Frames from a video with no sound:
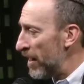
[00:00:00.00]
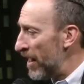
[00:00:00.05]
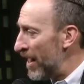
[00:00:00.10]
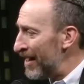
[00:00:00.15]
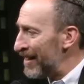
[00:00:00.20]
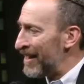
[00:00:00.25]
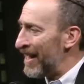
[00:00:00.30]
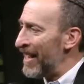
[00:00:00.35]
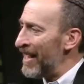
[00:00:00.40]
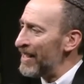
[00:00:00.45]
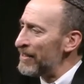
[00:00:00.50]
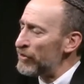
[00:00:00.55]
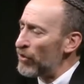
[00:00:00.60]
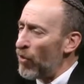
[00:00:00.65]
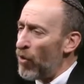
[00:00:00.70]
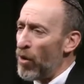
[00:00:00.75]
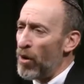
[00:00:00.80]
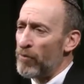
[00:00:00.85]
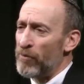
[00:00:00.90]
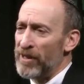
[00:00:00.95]
It can't
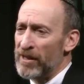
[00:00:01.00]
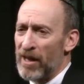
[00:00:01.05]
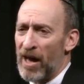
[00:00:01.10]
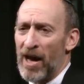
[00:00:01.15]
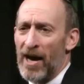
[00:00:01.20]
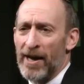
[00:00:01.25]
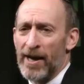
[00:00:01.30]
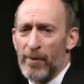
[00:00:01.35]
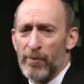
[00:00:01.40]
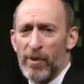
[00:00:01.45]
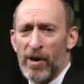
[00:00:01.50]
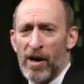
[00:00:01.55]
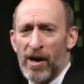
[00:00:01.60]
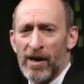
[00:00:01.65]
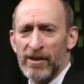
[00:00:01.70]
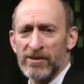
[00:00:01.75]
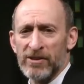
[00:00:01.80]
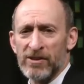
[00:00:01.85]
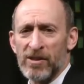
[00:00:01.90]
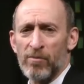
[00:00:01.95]
all rely
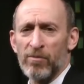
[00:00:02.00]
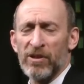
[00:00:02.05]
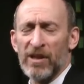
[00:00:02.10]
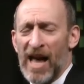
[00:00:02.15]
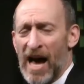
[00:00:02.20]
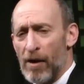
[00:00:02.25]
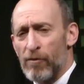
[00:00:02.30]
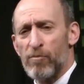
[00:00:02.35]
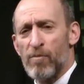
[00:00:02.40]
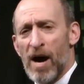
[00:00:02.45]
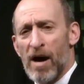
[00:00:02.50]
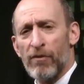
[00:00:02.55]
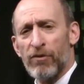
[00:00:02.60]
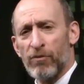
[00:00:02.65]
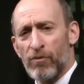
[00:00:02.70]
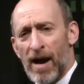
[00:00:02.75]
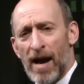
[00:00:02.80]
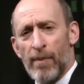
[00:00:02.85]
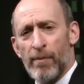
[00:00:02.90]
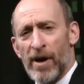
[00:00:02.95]
upon some loudmouth
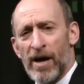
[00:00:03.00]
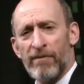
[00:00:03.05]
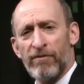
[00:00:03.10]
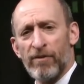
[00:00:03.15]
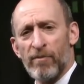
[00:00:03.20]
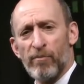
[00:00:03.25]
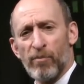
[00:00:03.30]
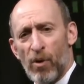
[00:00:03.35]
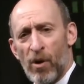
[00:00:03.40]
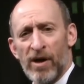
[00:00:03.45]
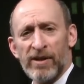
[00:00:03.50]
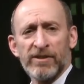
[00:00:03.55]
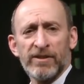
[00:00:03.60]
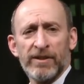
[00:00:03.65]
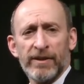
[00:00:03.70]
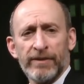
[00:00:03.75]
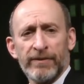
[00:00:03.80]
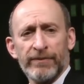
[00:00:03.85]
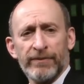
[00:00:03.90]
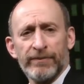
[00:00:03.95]
rabbi from
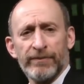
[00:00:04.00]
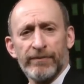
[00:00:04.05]
Boston,